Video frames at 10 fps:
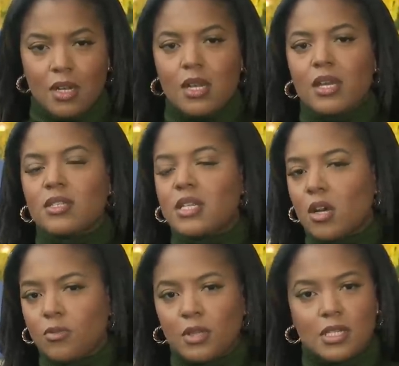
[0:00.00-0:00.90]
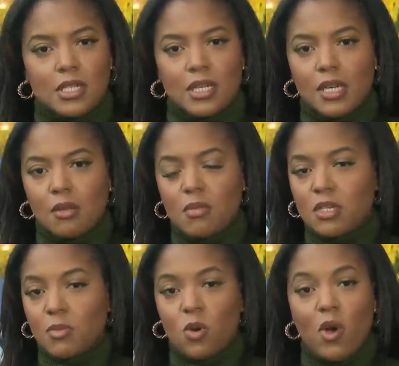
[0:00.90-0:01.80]
Now, selflessly, Ms.
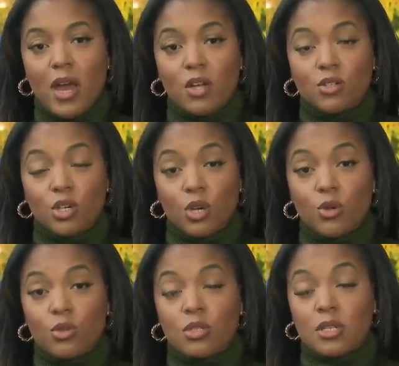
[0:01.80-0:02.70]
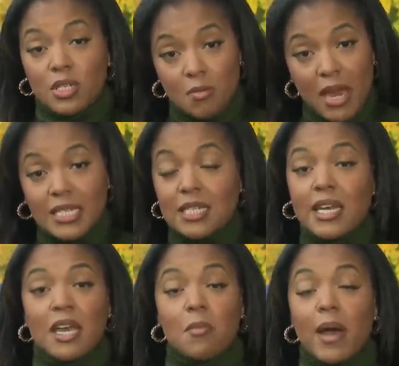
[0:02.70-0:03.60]
McGuire chose to make
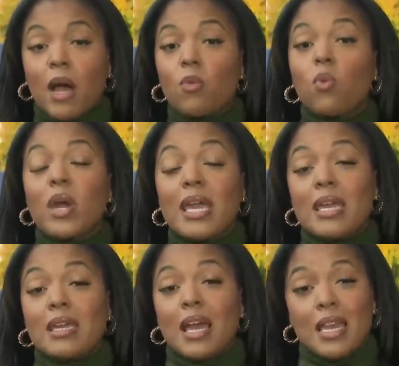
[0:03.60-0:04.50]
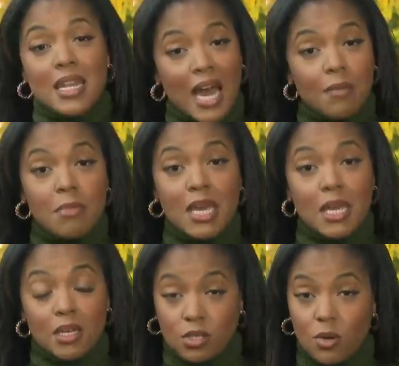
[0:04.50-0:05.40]
today about we and not
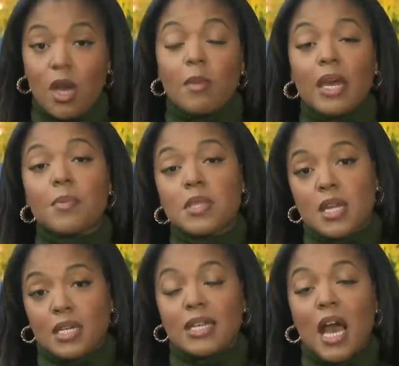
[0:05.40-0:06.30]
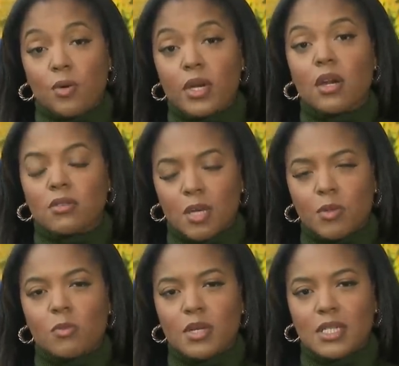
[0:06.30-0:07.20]
me. So coming up in the next hour here on
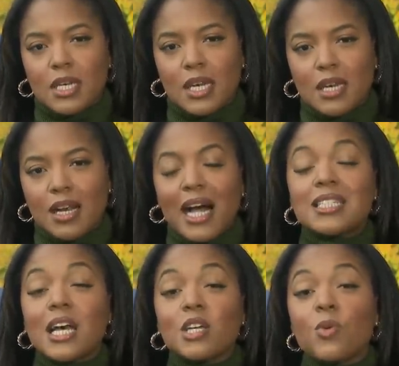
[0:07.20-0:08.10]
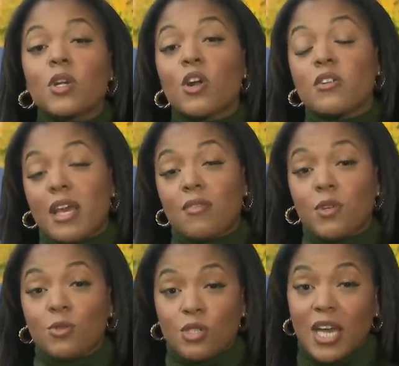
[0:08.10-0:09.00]
WBZ, I'll tell you what her
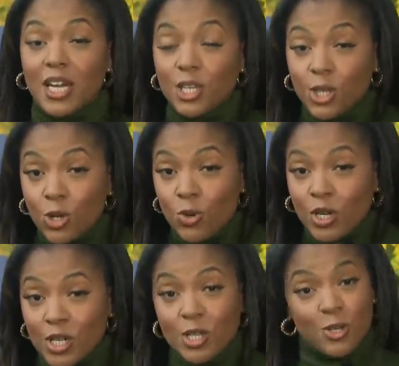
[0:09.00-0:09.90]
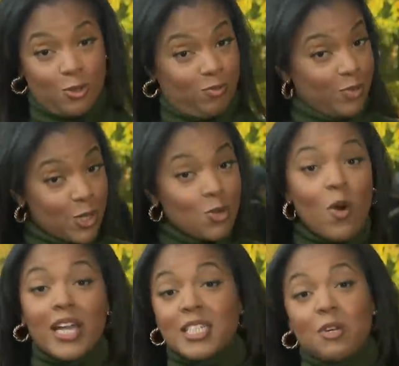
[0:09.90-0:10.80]
nephew said you can do, you
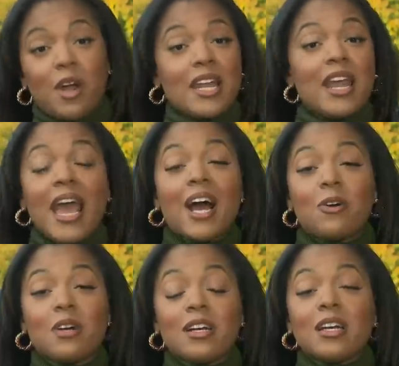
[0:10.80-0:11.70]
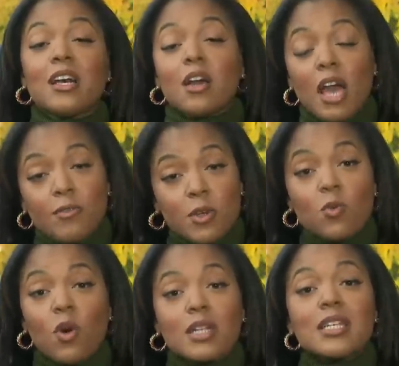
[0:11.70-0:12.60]
watching right now, if you
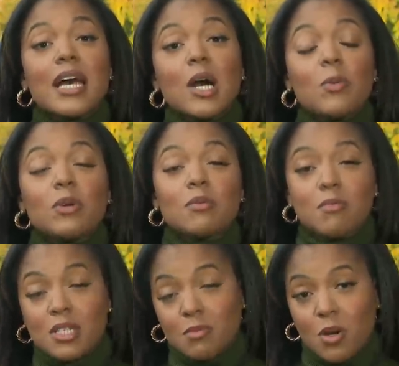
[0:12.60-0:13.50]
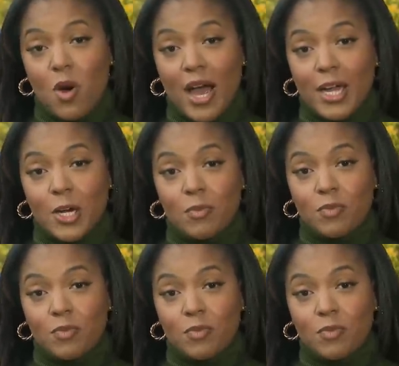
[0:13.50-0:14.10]
want to help Ms. McGuire.